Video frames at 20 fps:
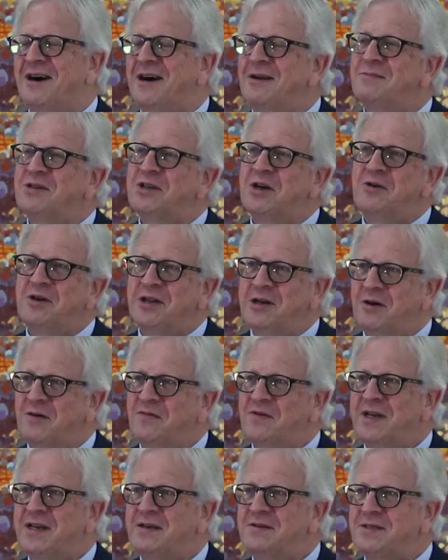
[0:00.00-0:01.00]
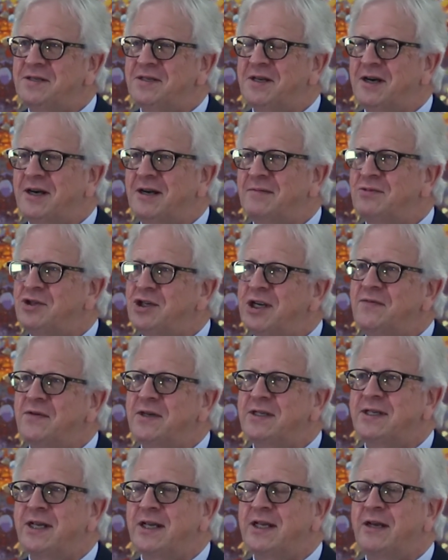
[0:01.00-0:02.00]
I'm Tony Lofthouse. I'm Chief
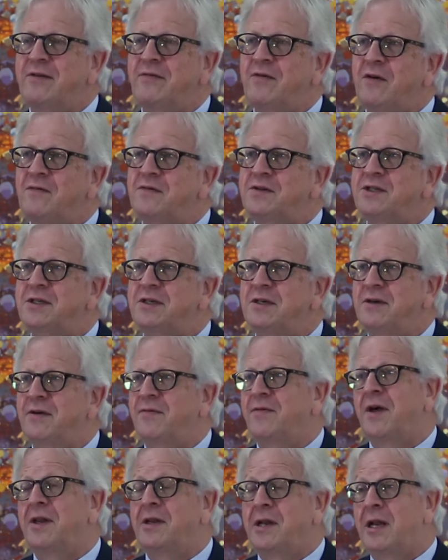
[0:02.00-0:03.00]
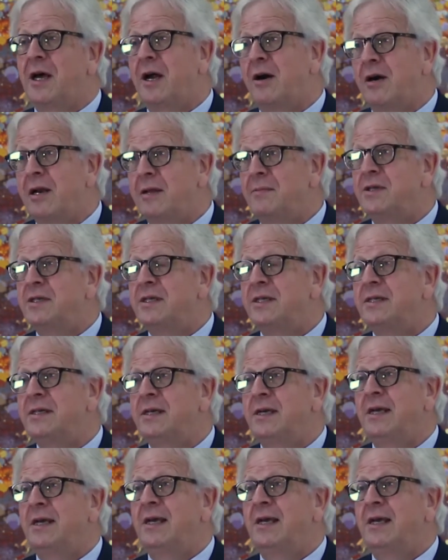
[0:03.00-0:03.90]
Executive Officer of Thunderlara Limited,